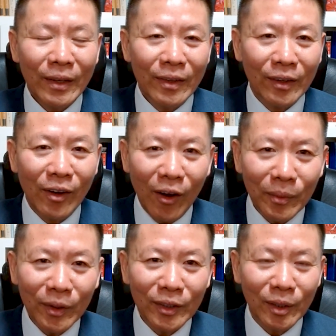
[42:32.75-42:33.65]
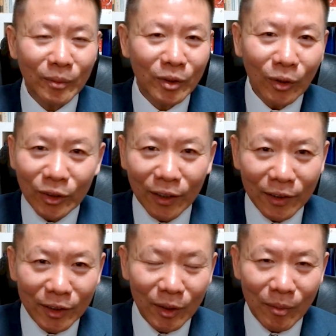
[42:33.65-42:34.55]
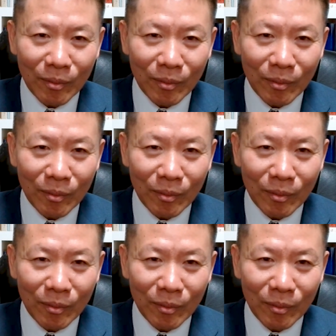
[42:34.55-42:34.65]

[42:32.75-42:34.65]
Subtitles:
the communism, socialism